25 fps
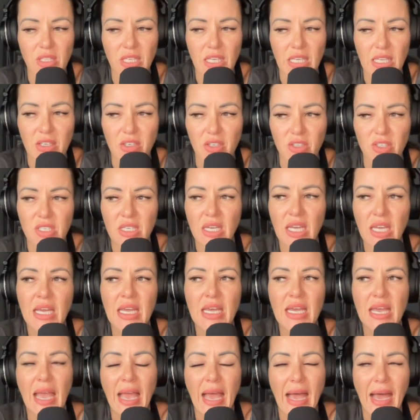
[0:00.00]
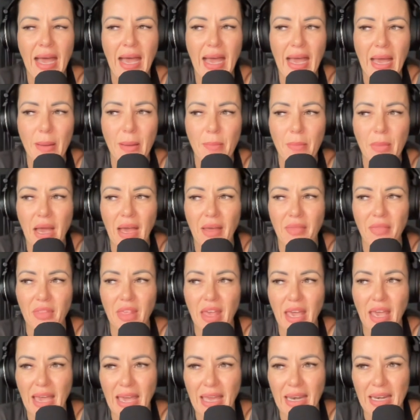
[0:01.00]
years. Um, and
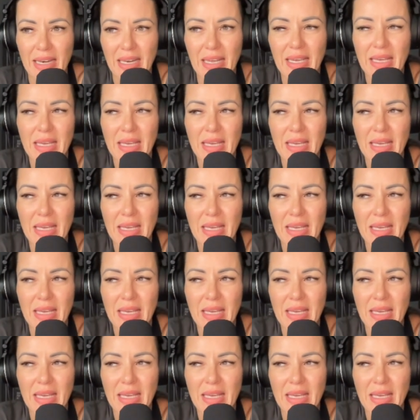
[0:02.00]
then